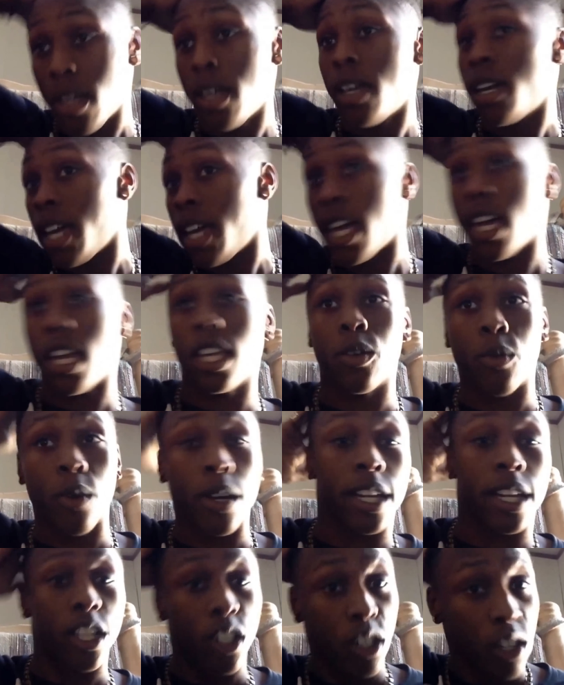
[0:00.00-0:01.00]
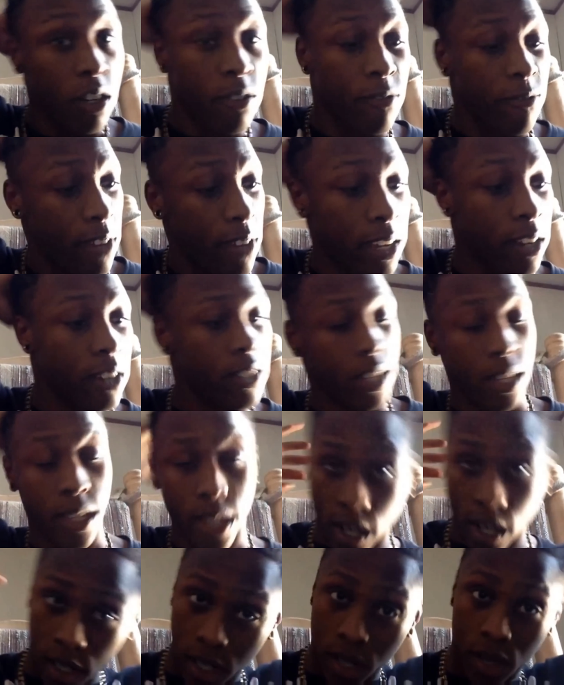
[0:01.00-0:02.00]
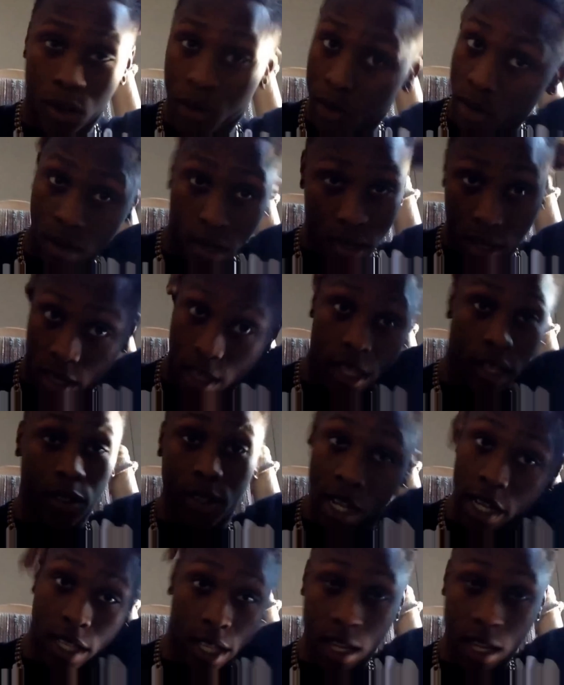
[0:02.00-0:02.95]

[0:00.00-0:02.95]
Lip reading: And you want to get your fingers in there too. And then you take the